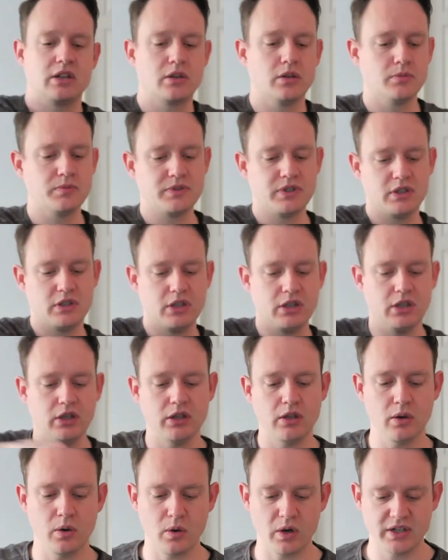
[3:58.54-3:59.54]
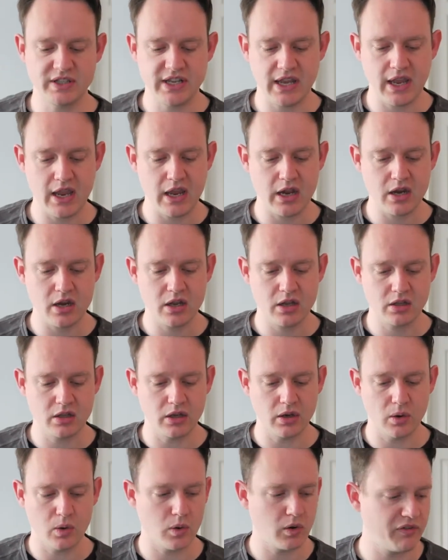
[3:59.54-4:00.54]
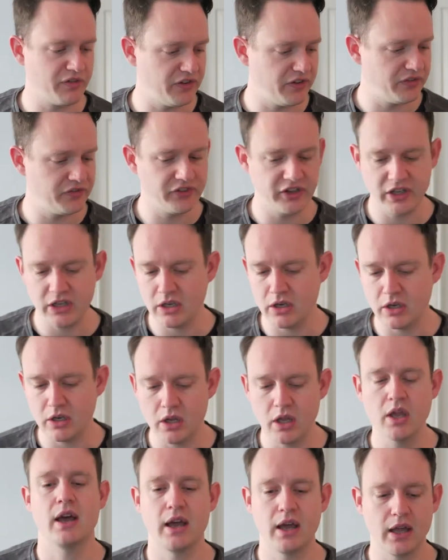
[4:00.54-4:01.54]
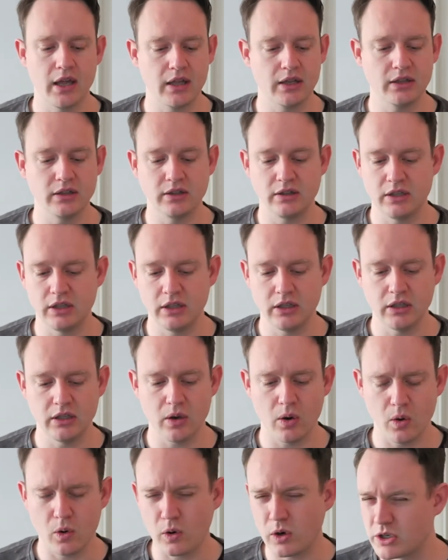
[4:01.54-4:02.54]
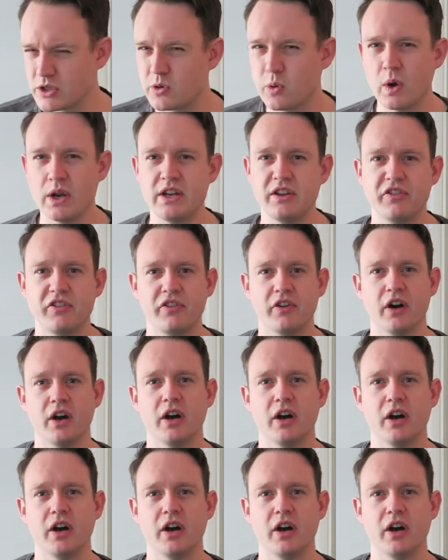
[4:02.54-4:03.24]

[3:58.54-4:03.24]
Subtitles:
It comes in the R10, the R15, and the R25,